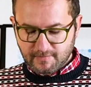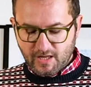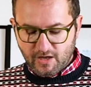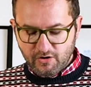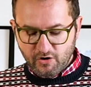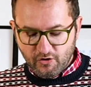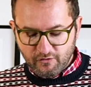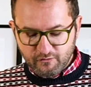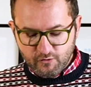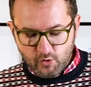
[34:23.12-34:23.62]

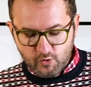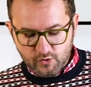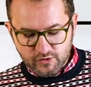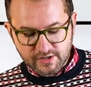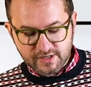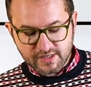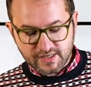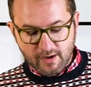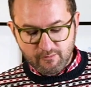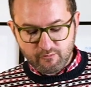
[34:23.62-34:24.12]
Now, of
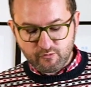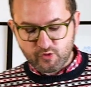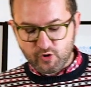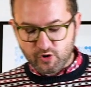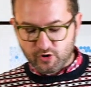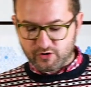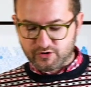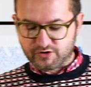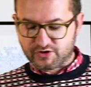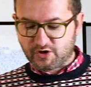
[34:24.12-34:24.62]
course, some
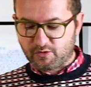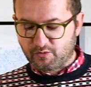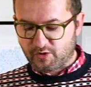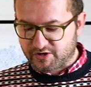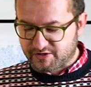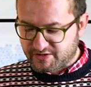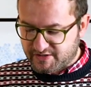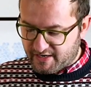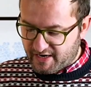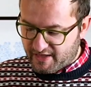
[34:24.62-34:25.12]
rulers are
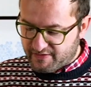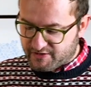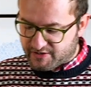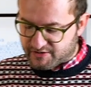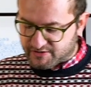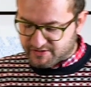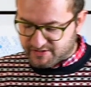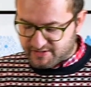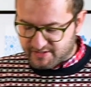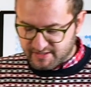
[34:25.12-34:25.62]
worse than
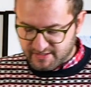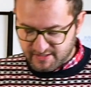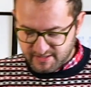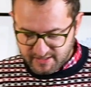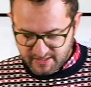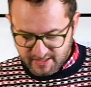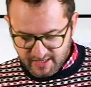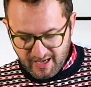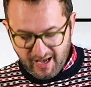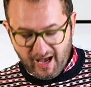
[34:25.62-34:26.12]
others.
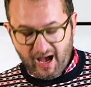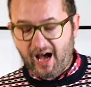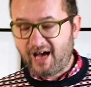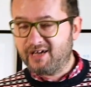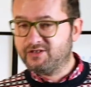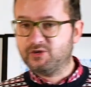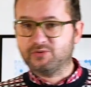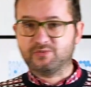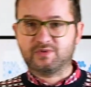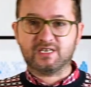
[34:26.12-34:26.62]
I
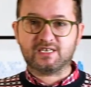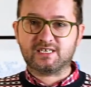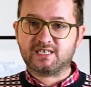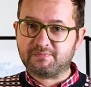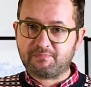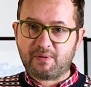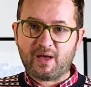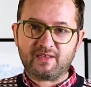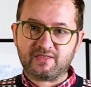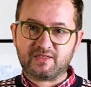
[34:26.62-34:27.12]
don't
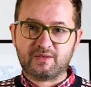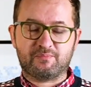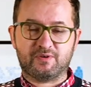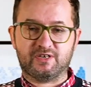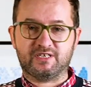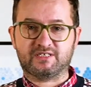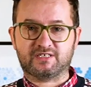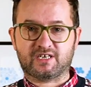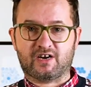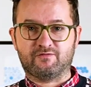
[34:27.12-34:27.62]
expect the
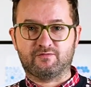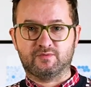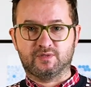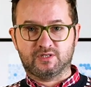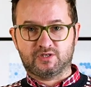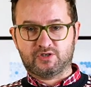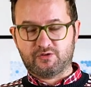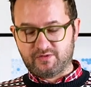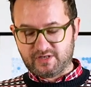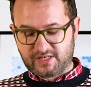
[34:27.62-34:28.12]
British
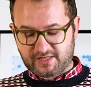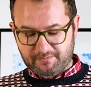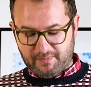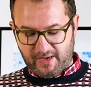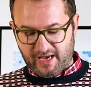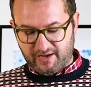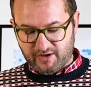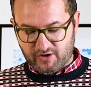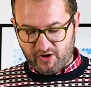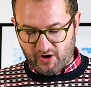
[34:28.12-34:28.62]
government to
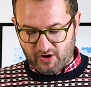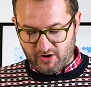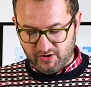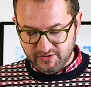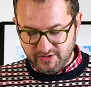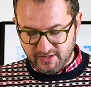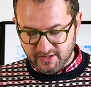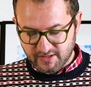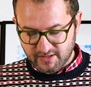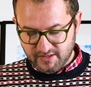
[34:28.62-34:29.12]
respect
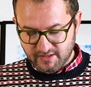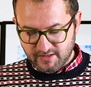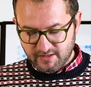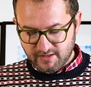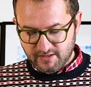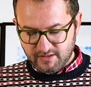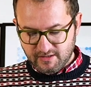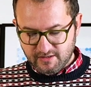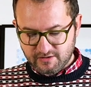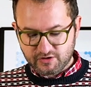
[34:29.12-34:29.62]
God,
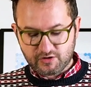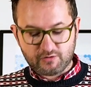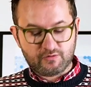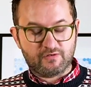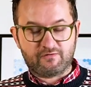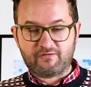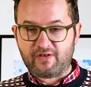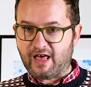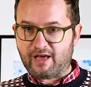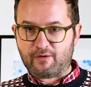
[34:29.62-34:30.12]
to
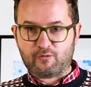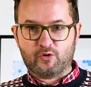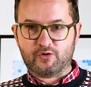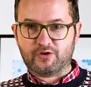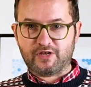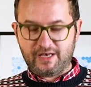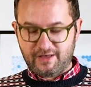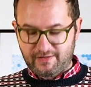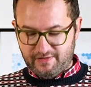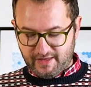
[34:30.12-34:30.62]
reflect what
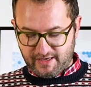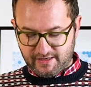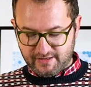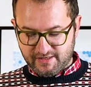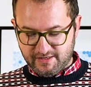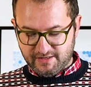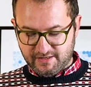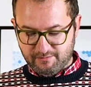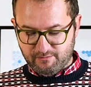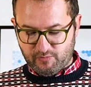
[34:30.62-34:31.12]
he thinks
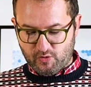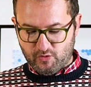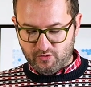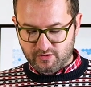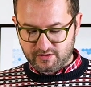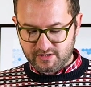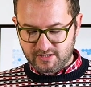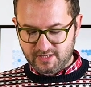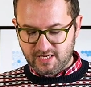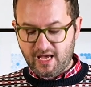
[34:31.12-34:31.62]
is
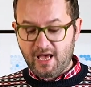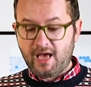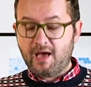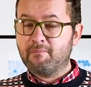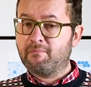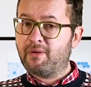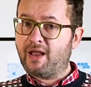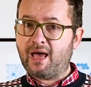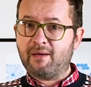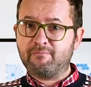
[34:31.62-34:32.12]
important,
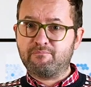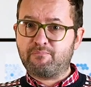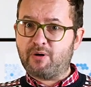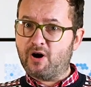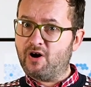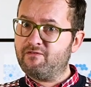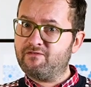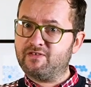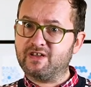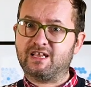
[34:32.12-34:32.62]
but I'm
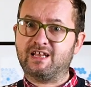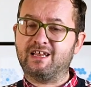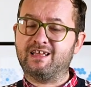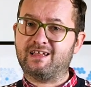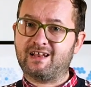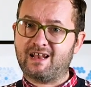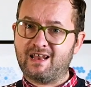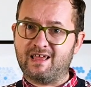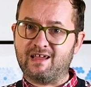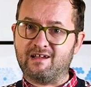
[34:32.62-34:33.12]
perfectly
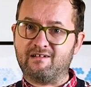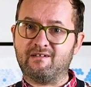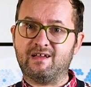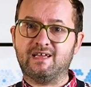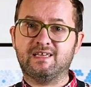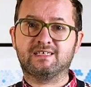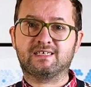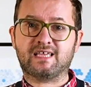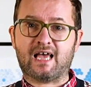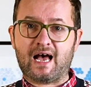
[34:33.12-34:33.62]
clear
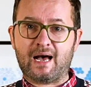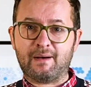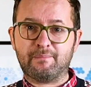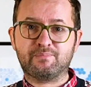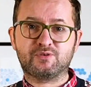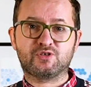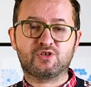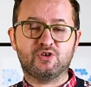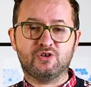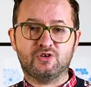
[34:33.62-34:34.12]
it is
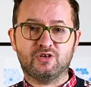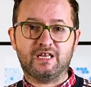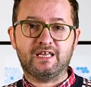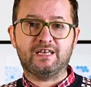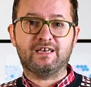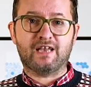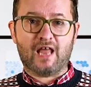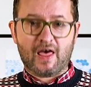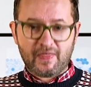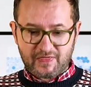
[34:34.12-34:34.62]
absolutely
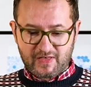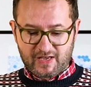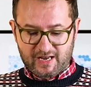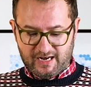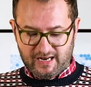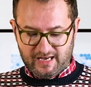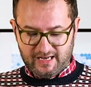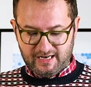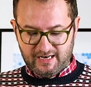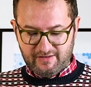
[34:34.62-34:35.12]
nothing
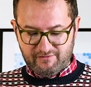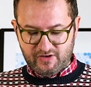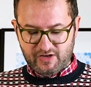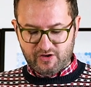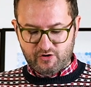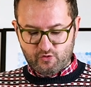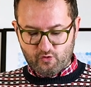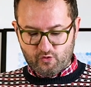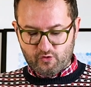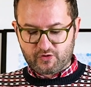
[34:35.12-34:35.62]
like living
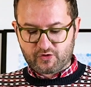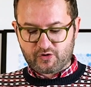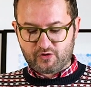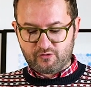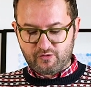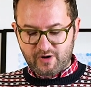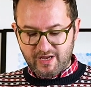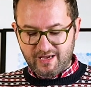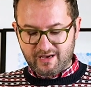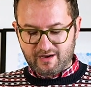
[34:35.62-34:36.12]
in North
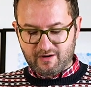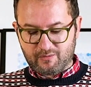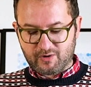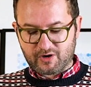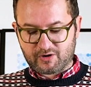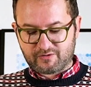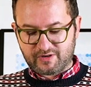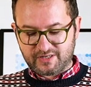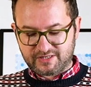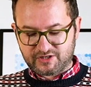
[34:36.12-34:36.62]
Korea, where
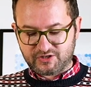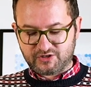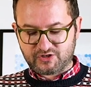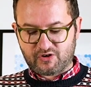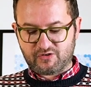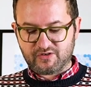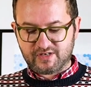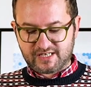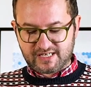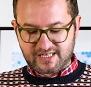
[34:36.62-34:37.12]
Christians
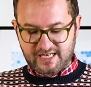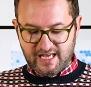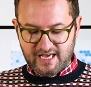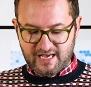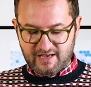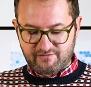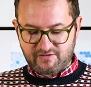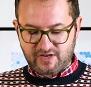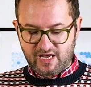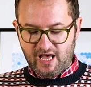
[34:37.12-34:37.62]
are
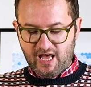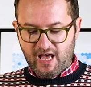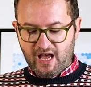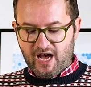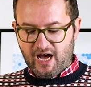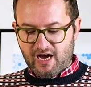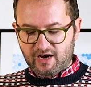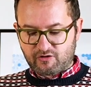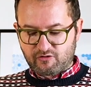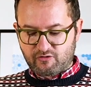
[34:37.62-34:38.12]
enslaved
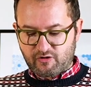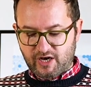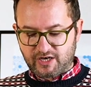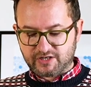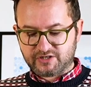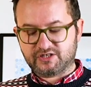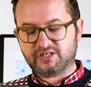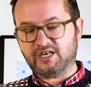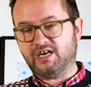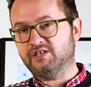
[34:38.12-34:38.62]
and
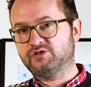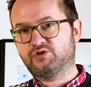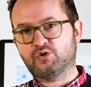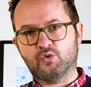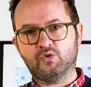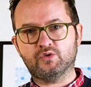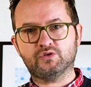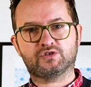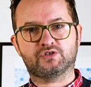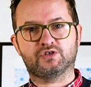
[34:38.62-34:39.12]
crushed and
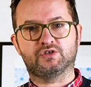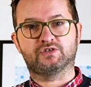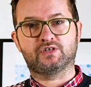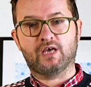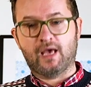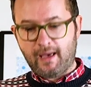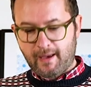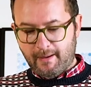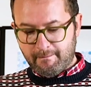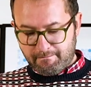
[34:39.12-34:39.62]
tortured.
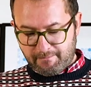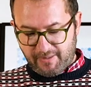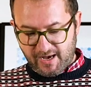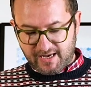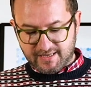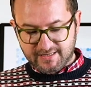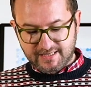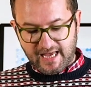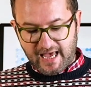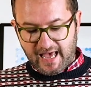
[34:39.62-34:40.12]

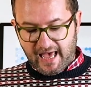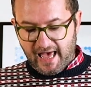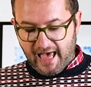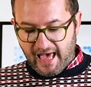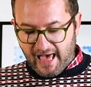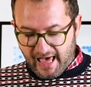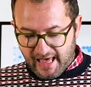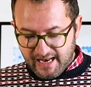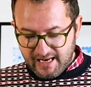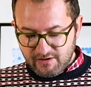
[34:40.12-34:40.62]
But
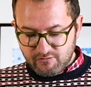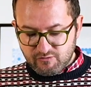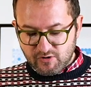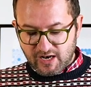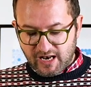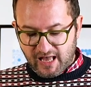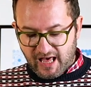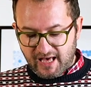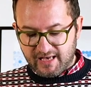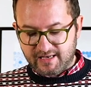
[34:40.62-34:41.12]
any
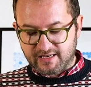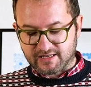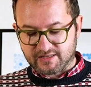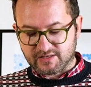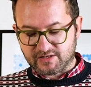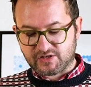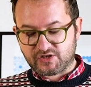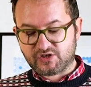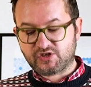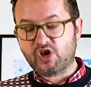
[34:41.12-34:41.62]

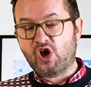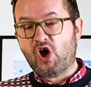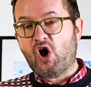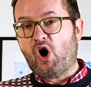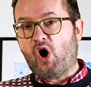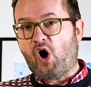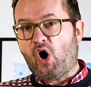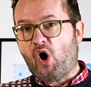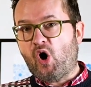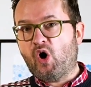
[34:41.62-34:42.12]
reliance
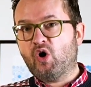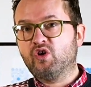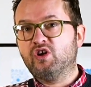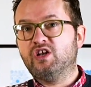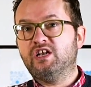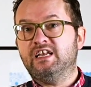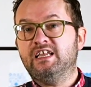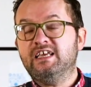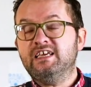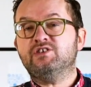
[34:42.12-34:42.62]

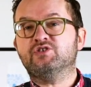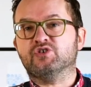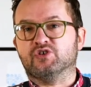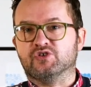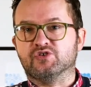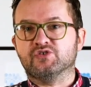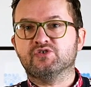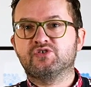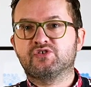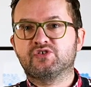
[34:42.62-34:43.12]
on
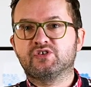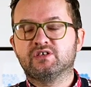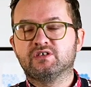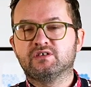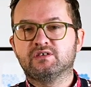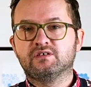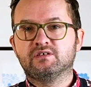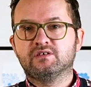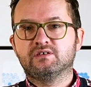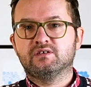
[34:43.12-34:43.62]
leaders,
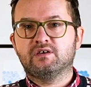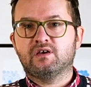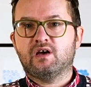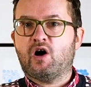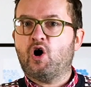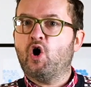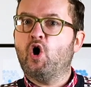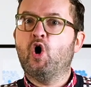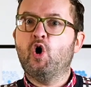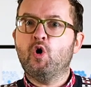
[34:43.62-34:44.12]

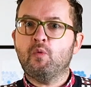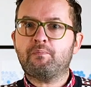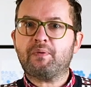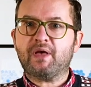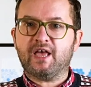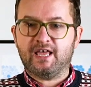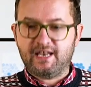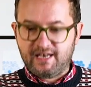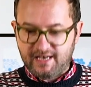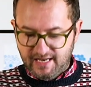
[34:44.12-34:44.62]
hope
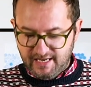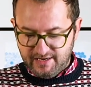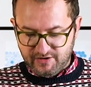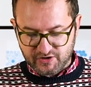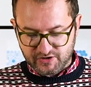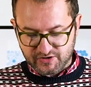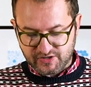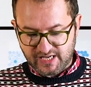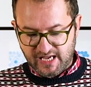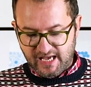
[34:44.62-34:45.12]
in
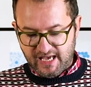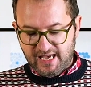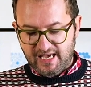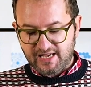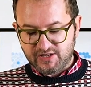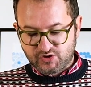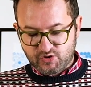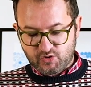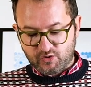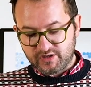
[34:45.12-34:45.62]
leaders,
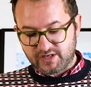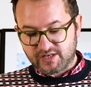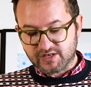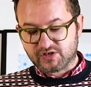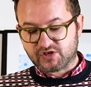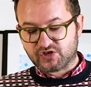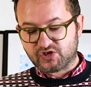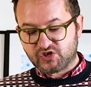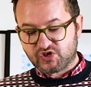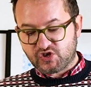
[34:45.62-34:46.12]
is going to
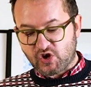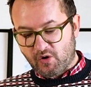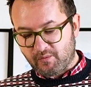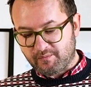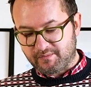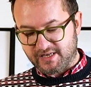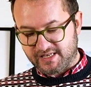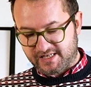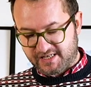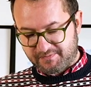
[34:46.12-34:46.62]
stop
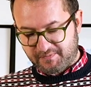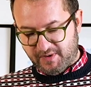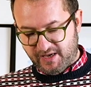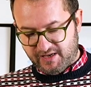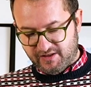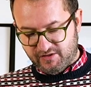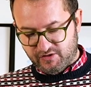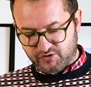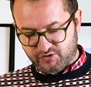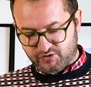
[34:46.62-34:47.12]
me
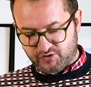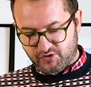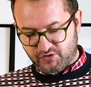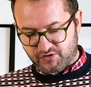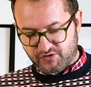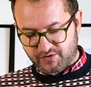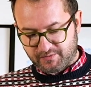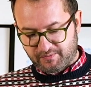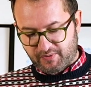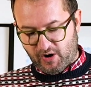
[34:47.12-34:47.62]
speaking the
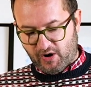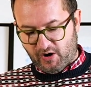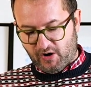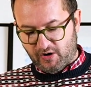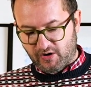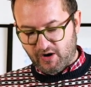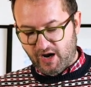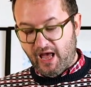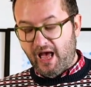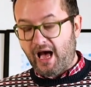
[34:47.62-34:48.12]
truth to
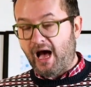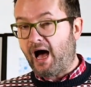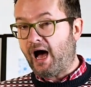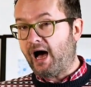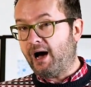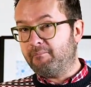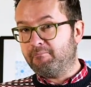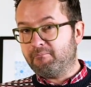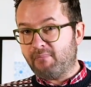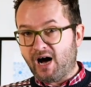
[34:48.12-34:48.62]
power,
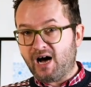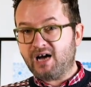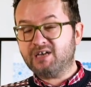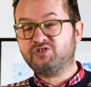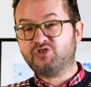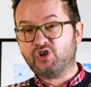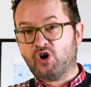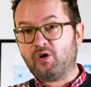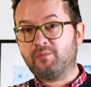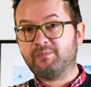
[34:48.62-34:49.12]
and my
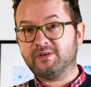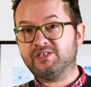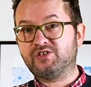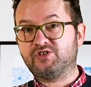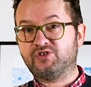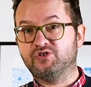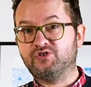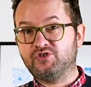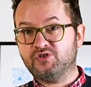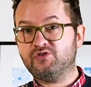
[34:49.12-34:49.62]
job is
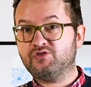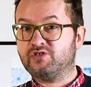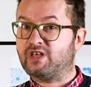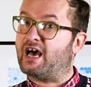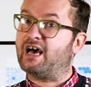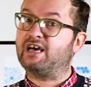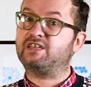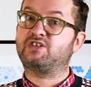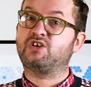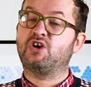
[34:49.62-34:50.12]
to do
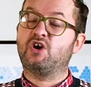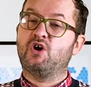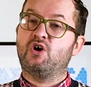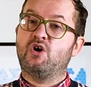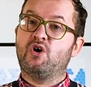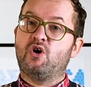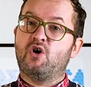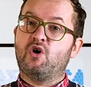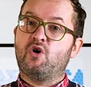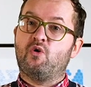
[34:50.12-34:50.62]
that,
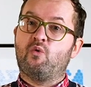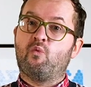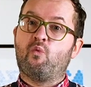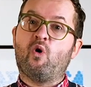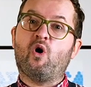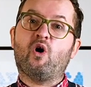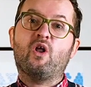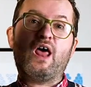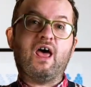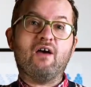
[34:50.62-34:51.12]

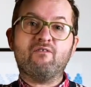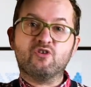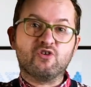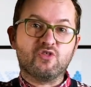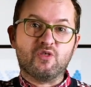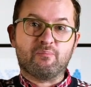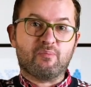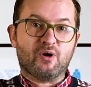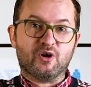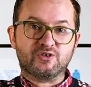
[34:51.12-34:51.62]
whatever
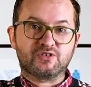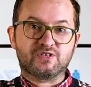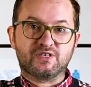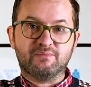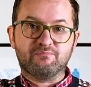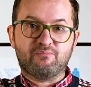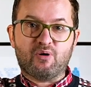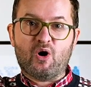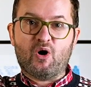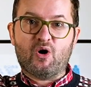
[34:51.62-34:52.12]
the person
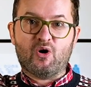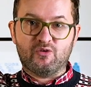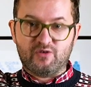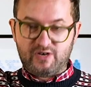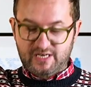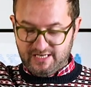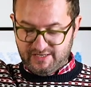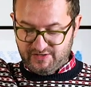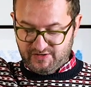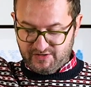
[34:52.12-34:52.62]
in power
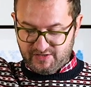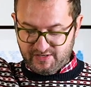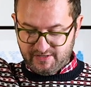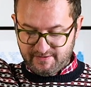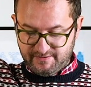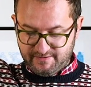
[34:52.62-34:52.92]
is.